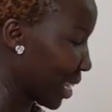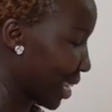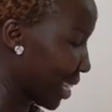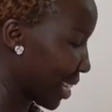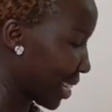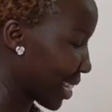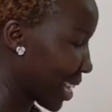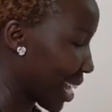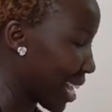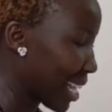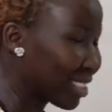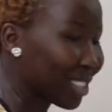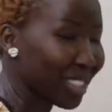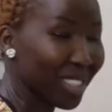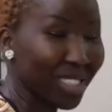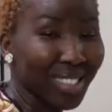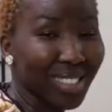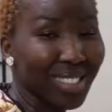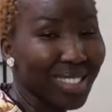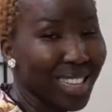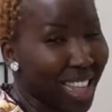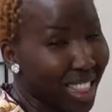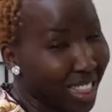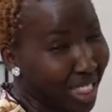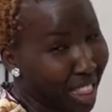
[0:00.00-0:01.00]
and I
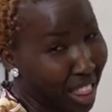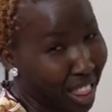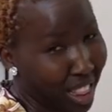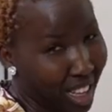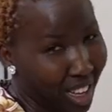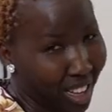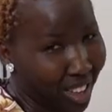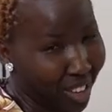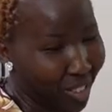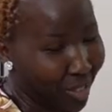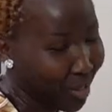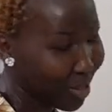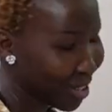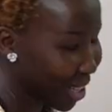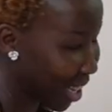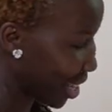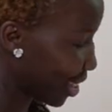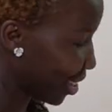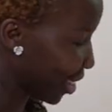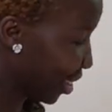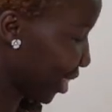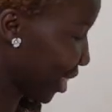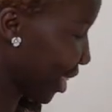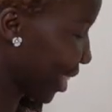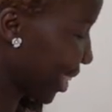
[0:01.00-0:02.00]
just love
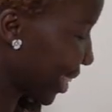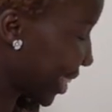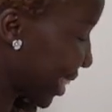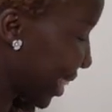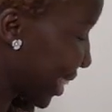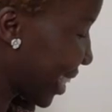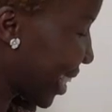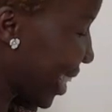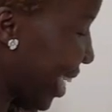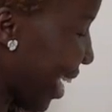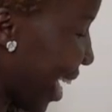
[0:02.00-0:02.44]
that look.